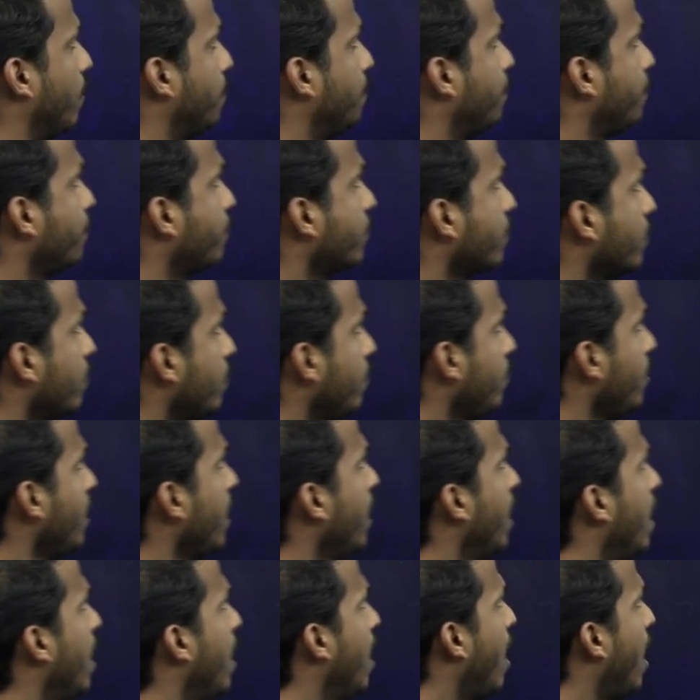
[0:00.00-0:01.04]
one.
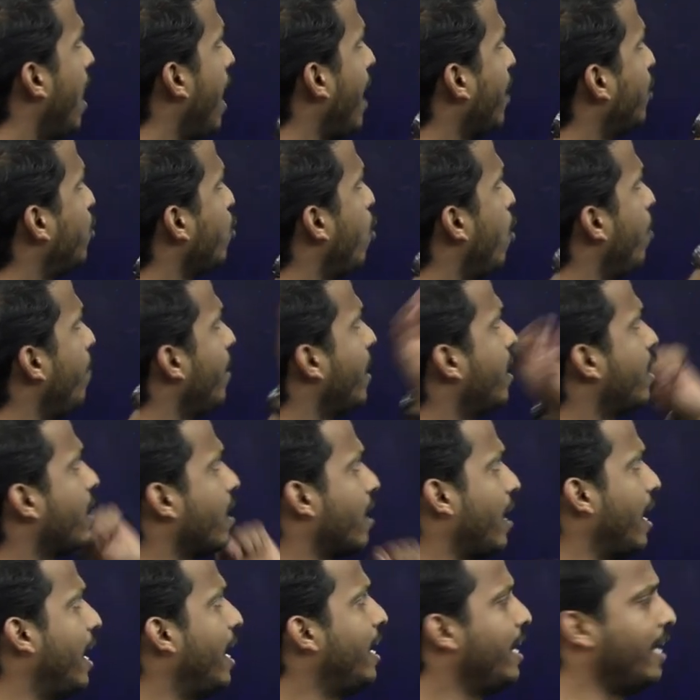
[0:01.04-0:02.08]
Atomic
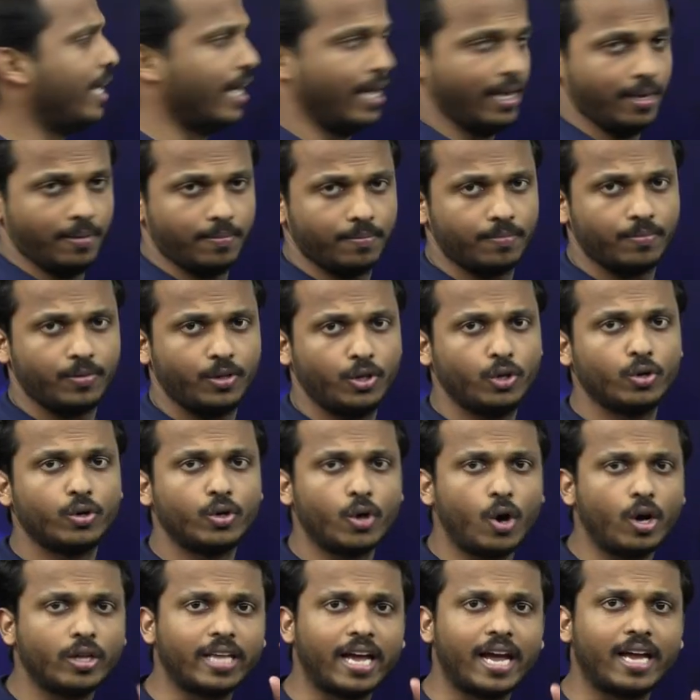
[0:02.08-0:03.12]
radii. You
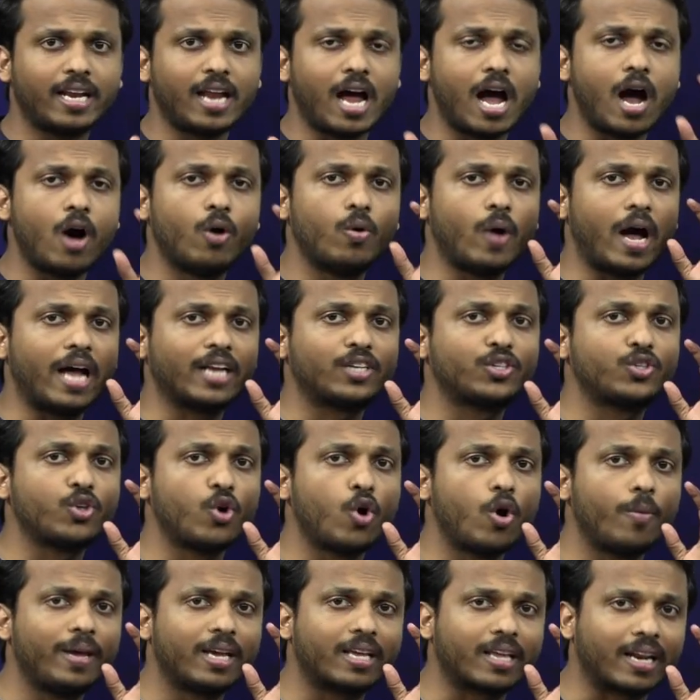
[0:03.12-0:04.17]
know that how
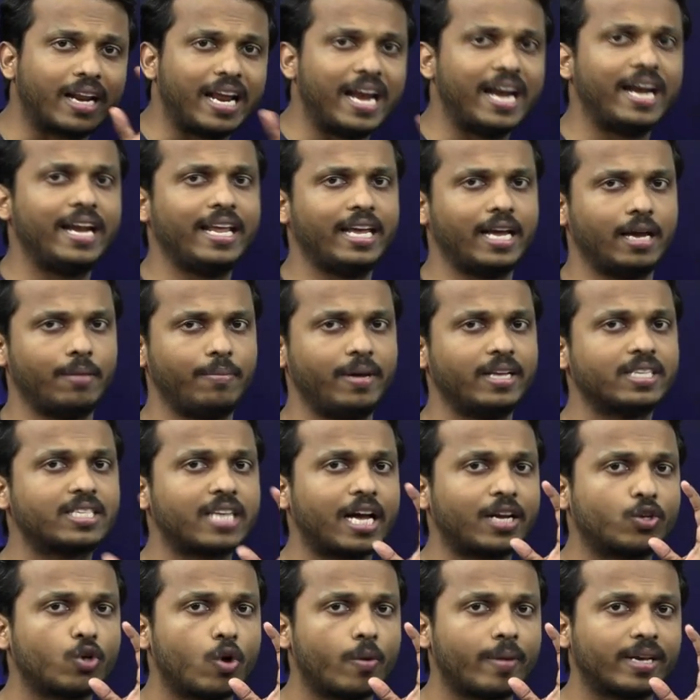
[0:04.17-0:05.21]
atomic radii means
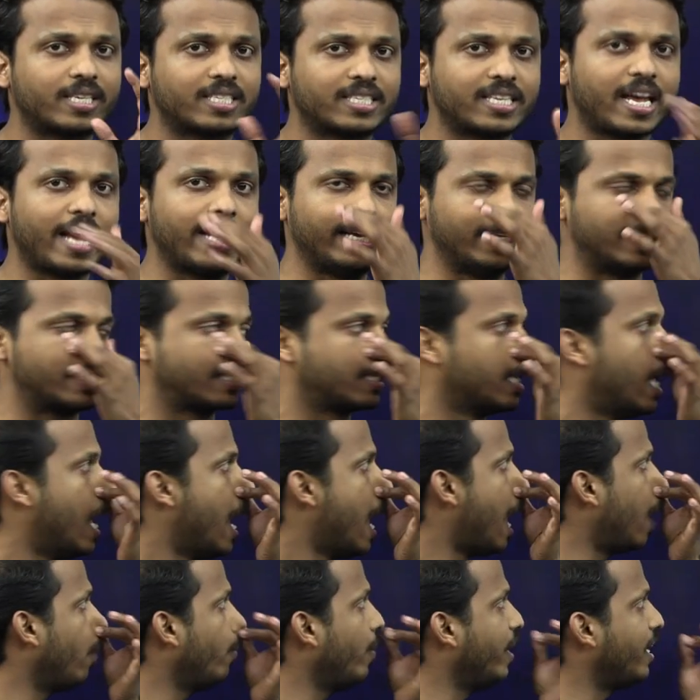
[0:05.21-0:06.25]
atomic size,
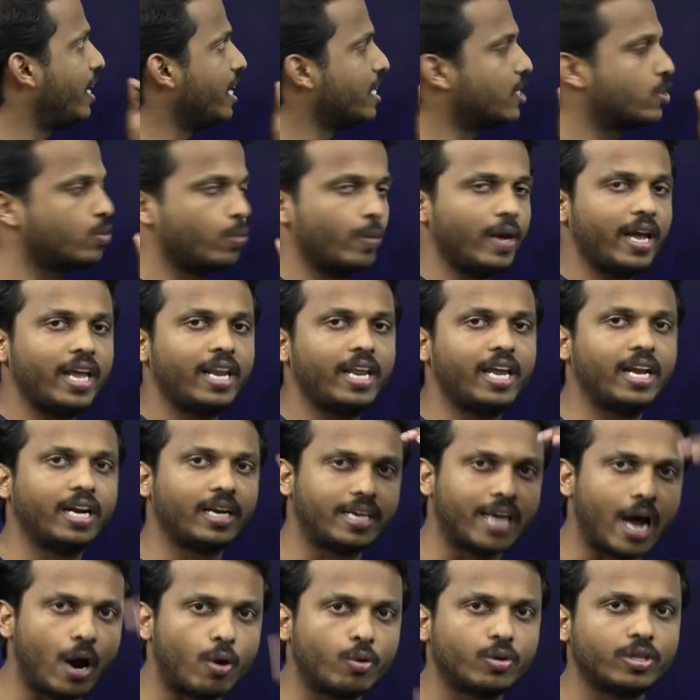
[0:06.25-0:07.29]
how it is
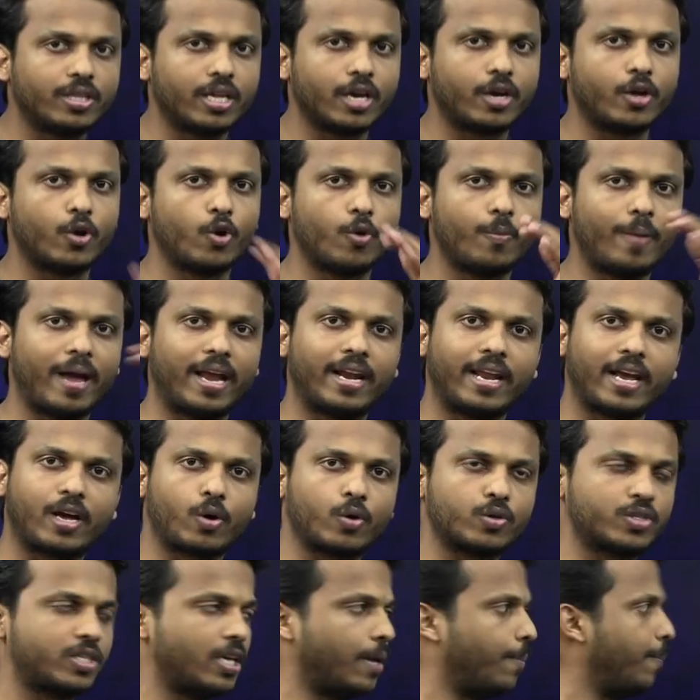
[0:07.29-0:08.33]
varying down the group and
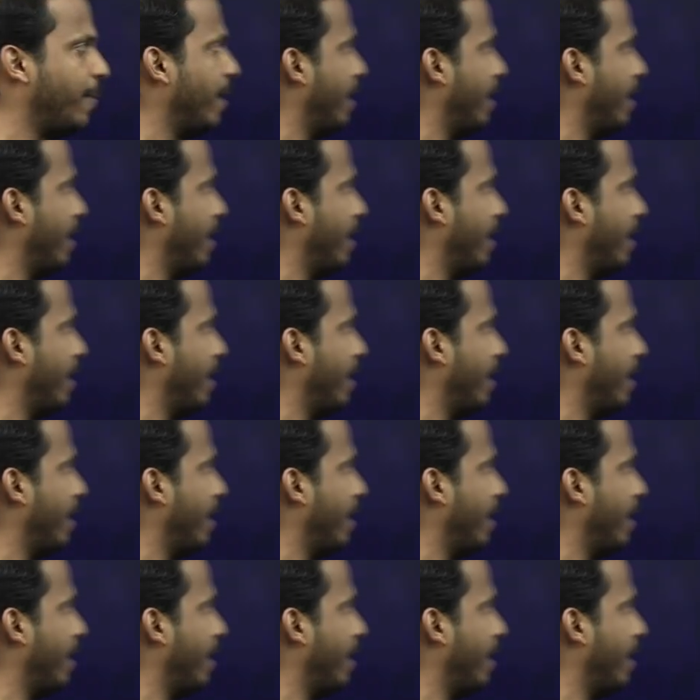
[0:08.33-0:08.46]
across a